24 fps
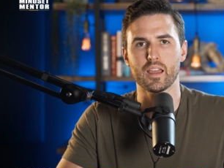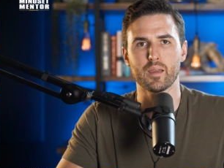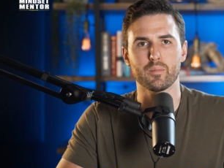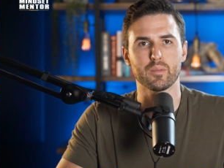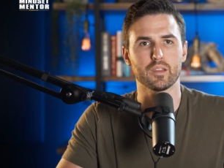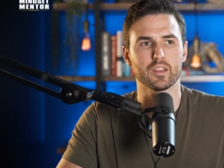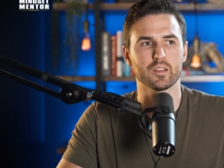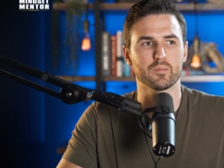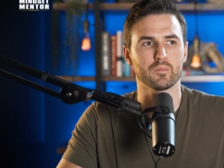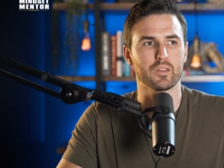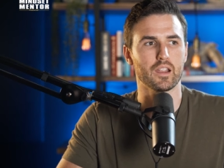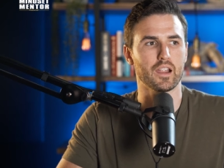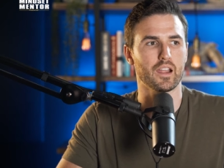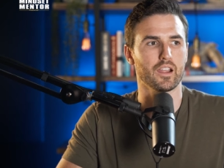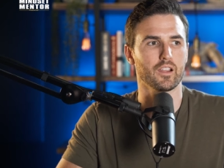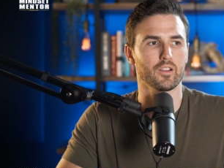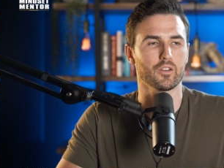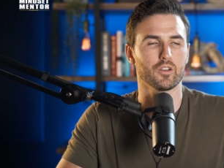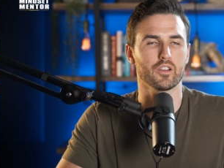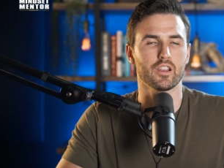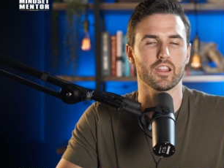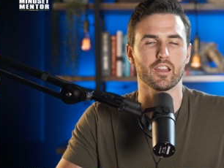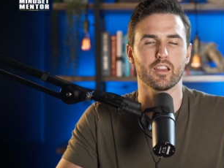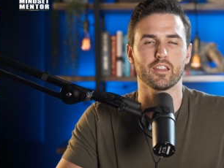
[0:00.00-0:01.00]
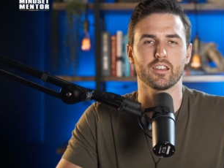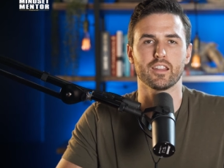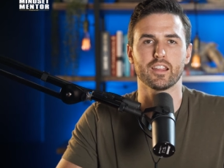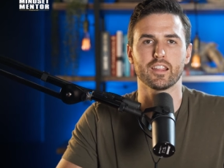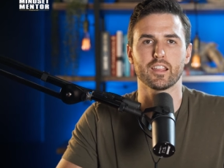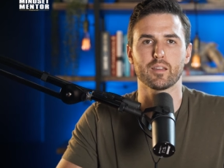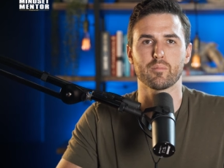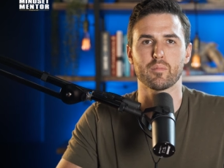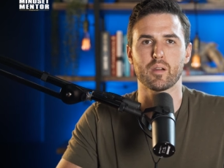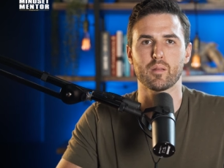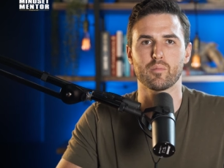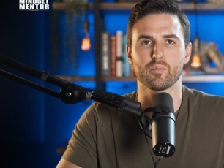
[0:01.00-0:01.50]
I meet him there. I go in ahead and I
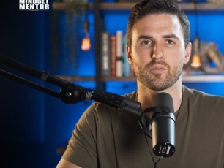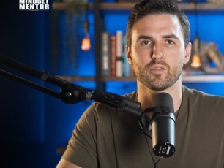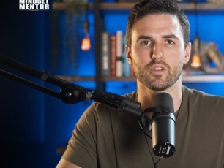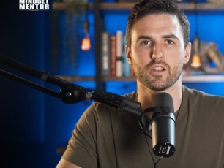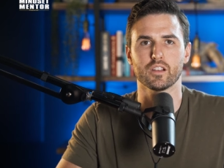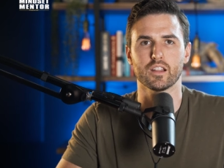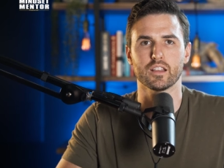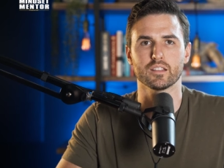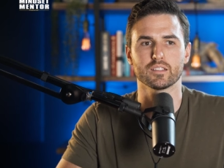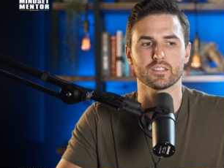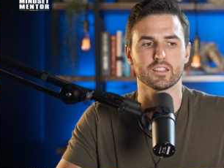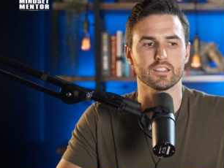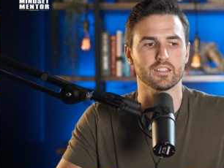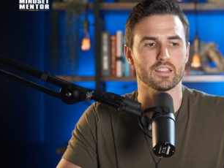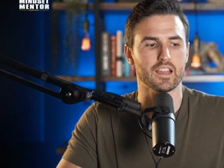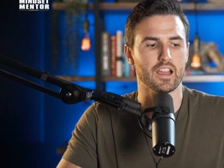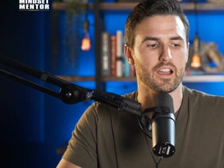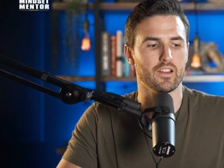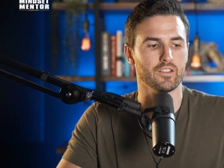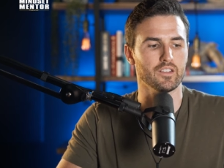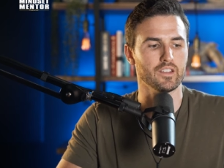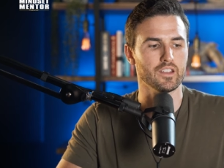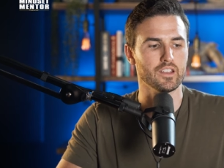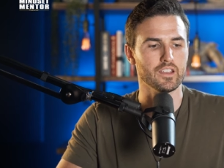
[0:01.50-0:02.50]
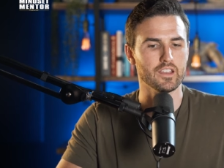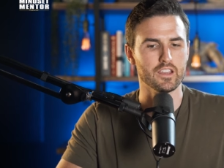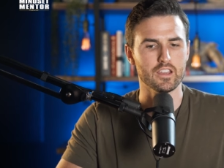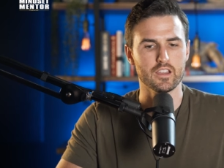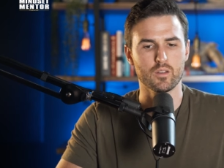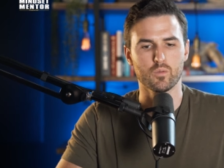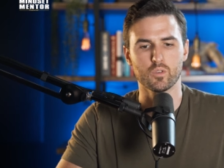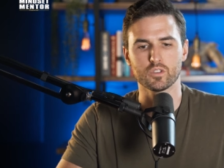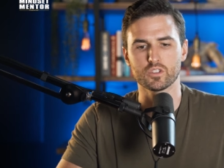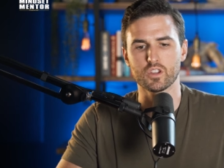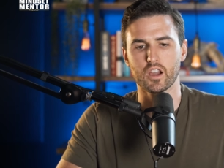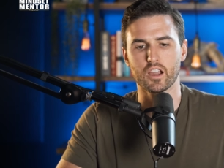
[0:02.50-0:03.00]
get my burrito I sit down.
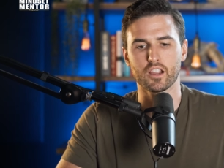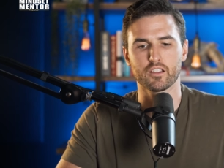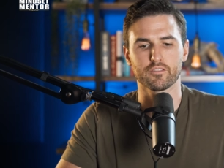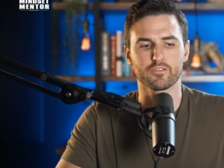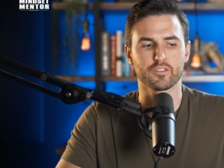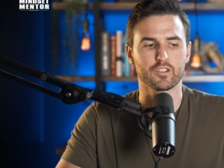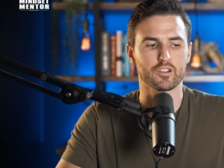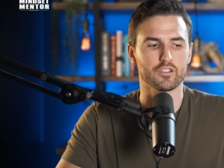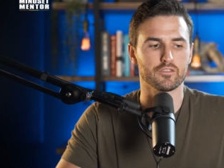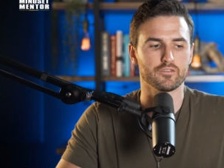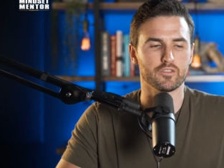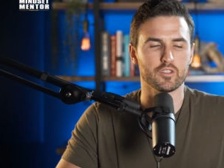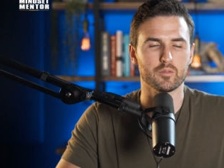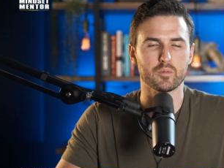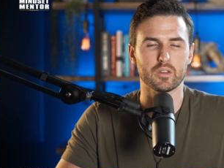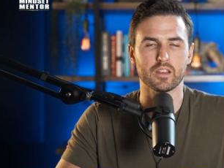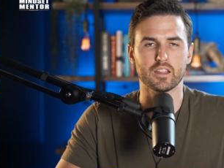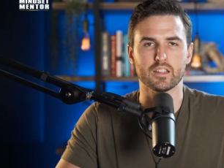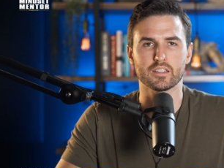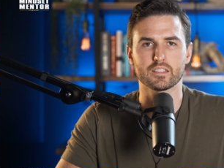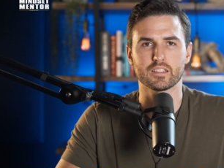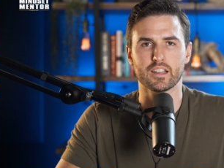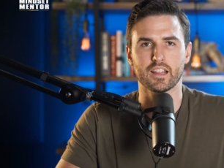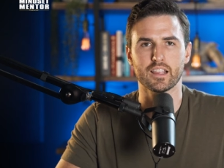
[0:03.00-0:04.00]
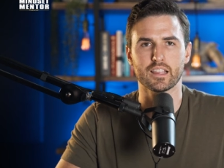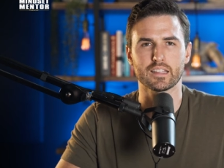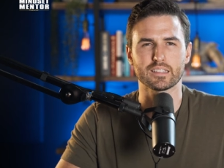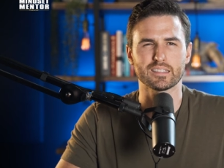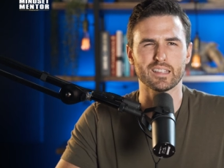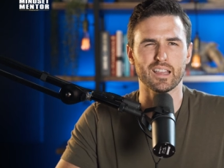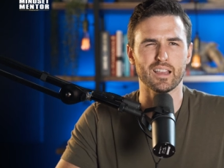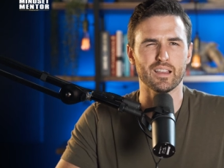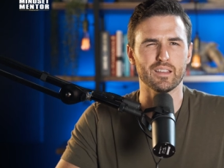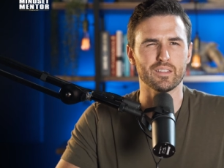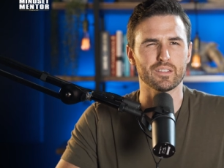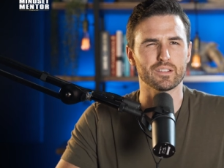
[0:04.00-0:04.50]
We're talking for a few minutes and I can
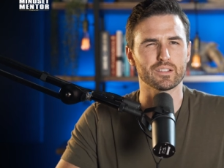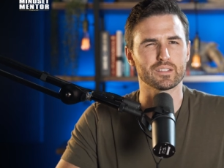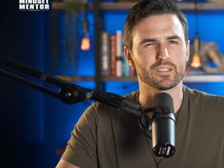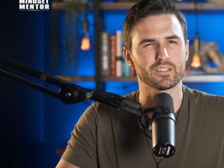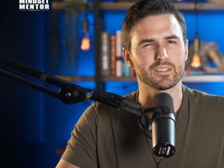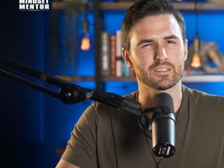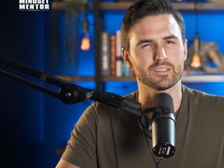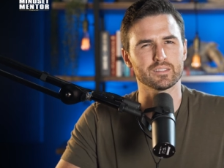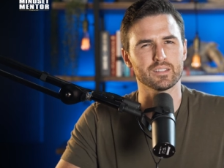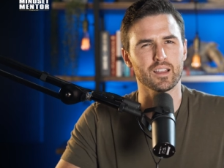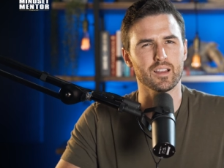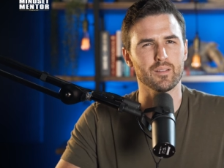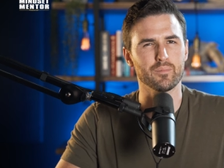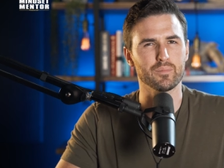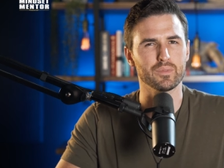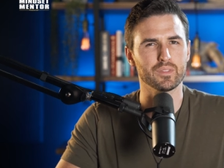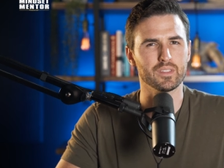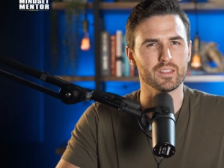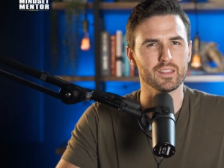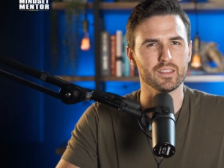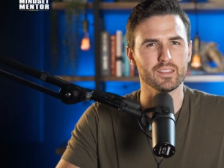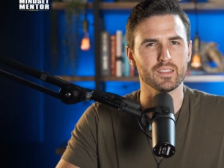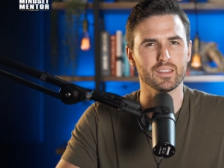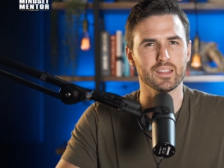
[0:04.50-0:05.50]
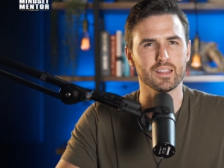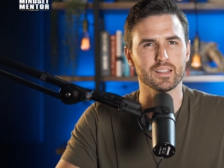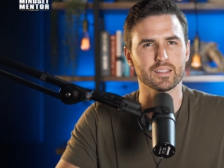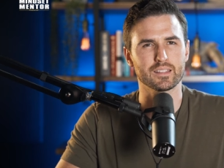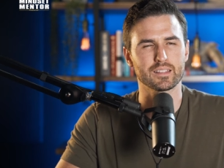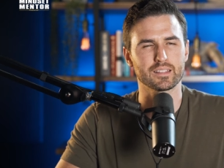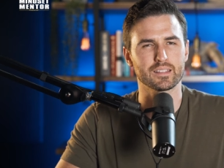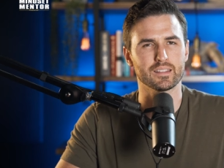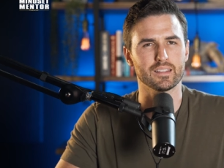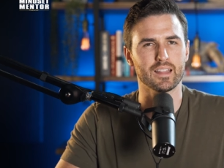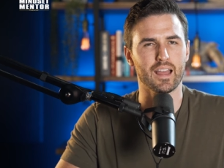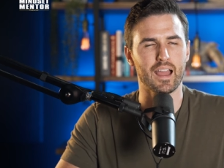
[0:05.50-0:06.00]
tell there's something
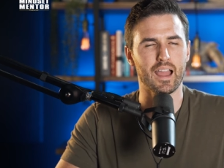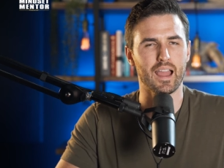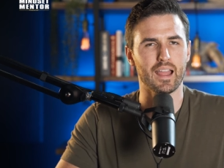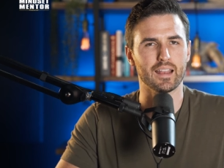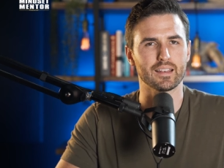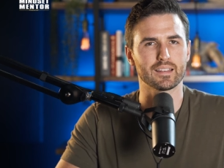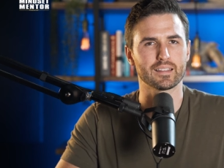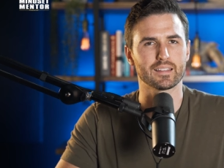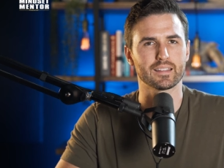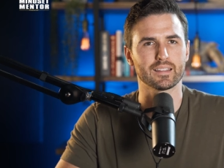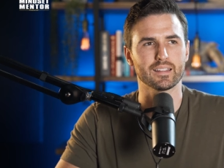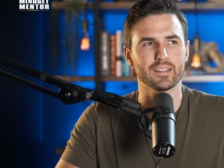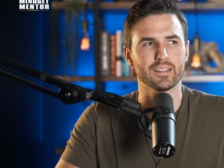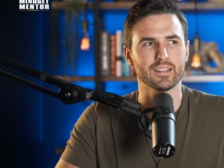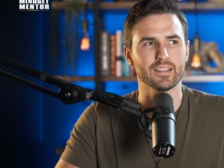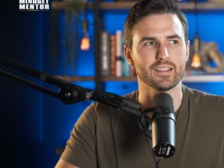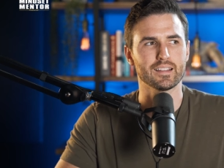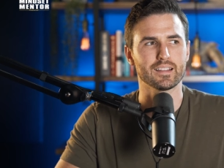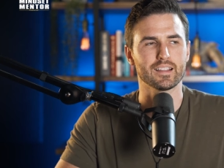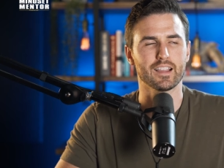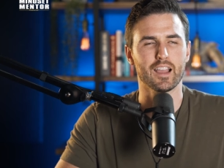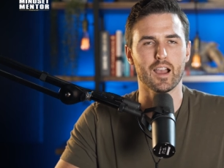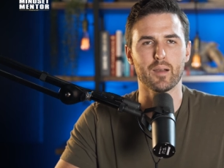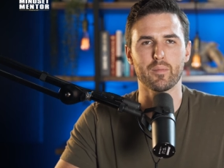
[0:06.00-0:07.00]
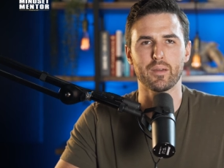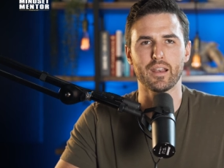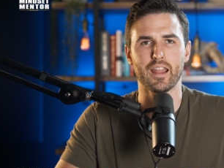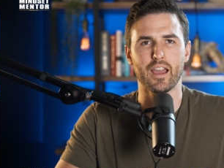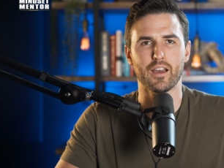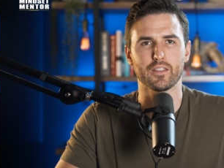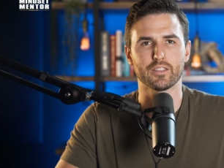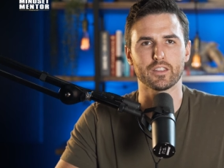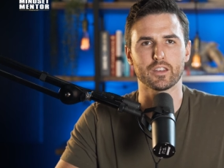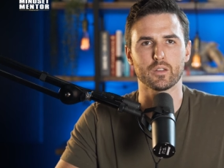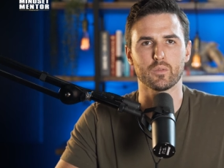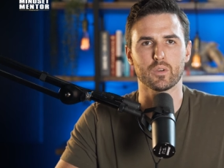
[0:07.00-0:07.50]
that's not coming
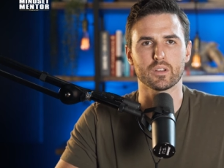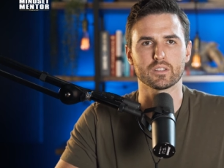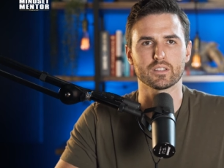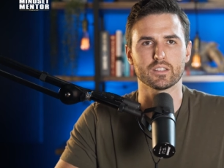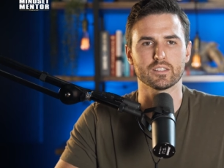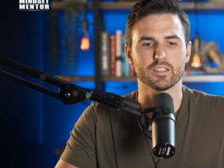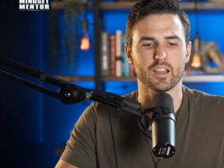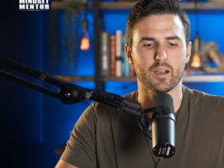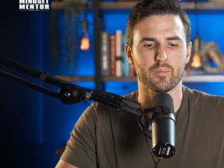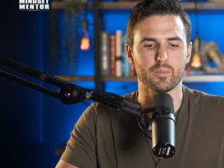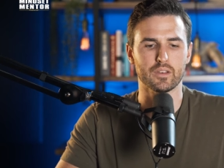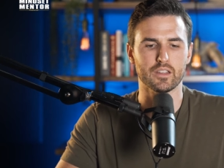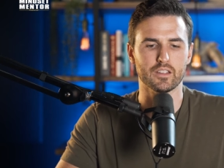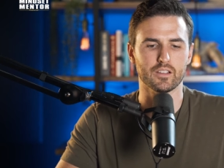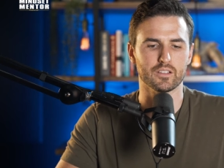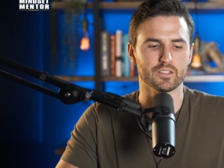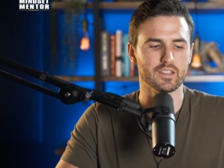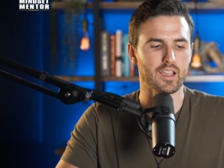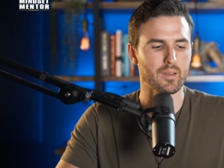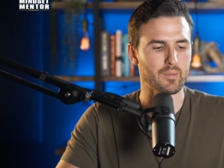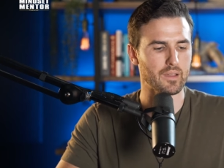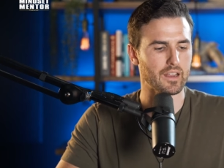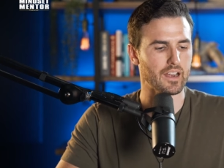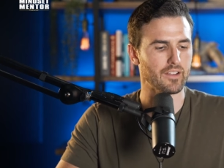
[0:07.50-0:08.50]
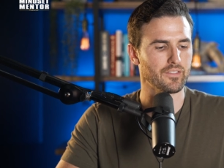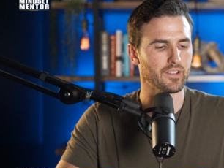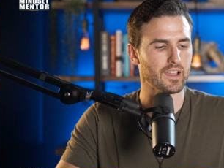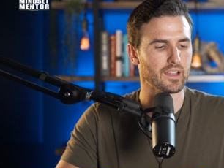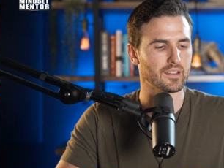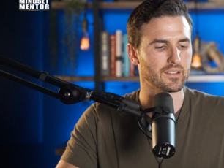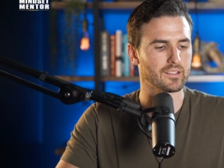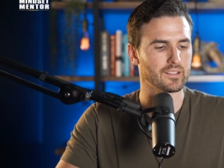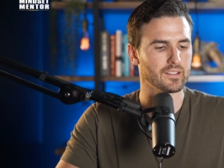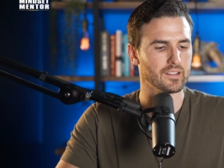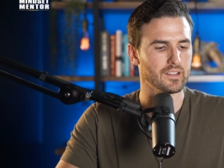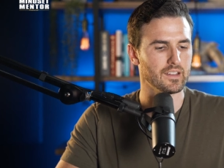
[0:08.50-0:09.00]
out that he wants to tell me. And he goes, hey man, I've
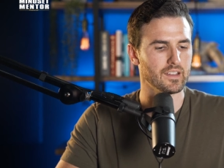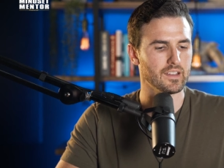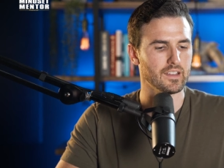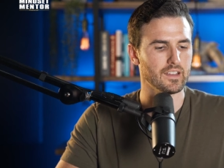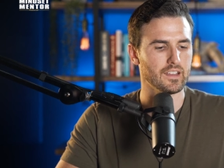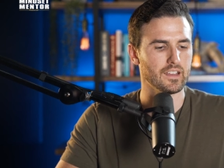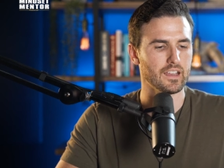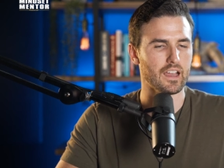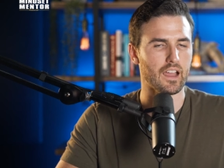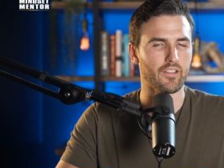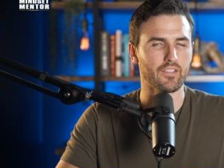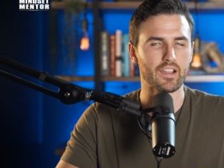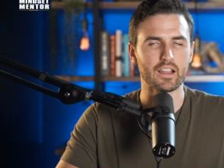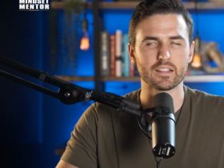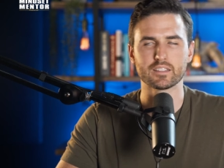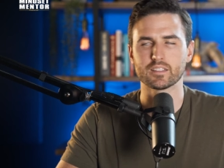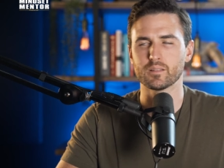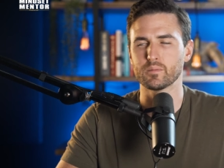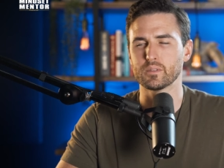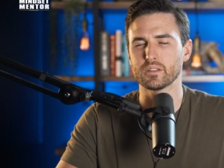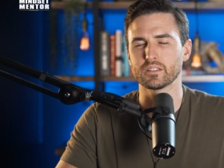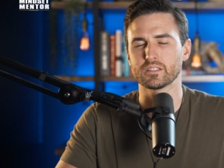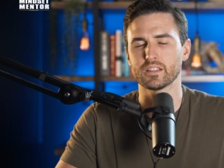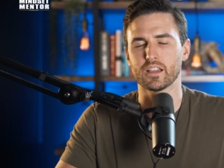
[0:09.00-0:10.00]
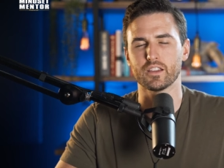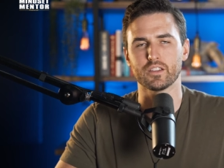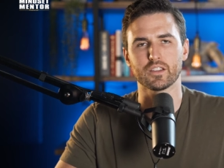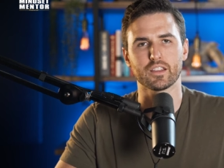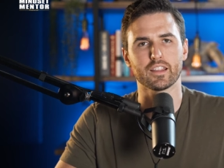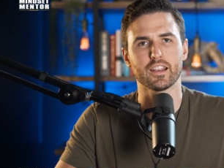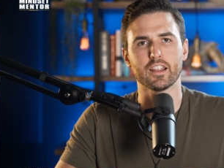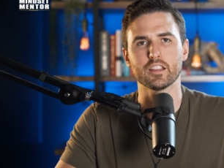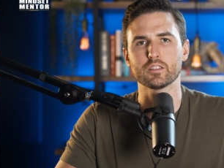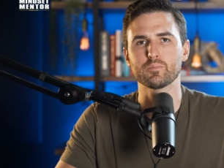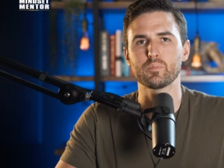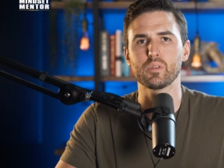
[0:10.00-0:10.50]
got, I've got something to tell you.
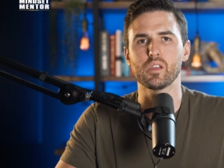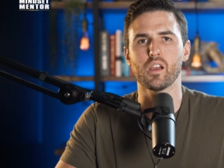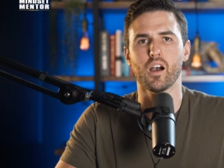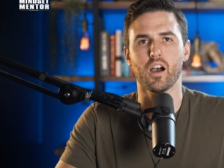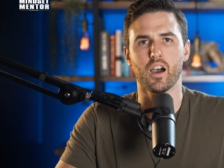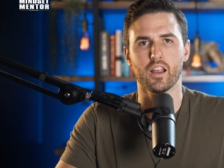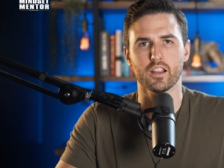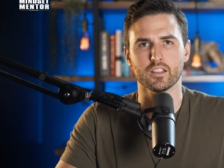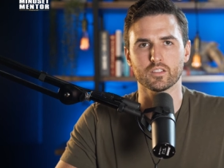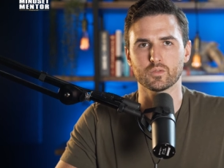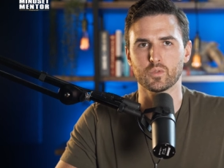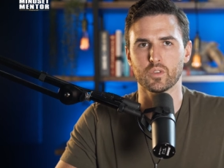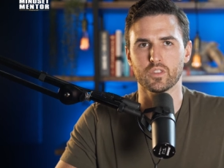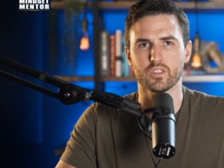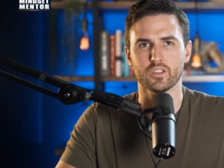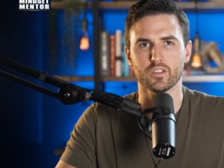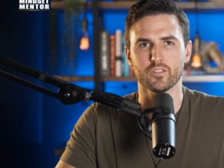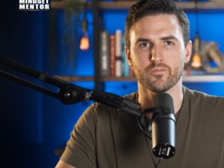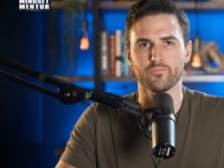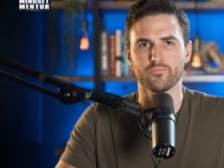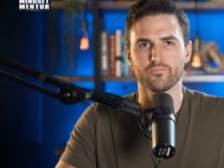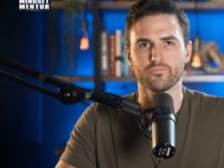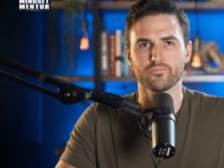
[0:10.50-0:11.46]
Can I just be honest with you?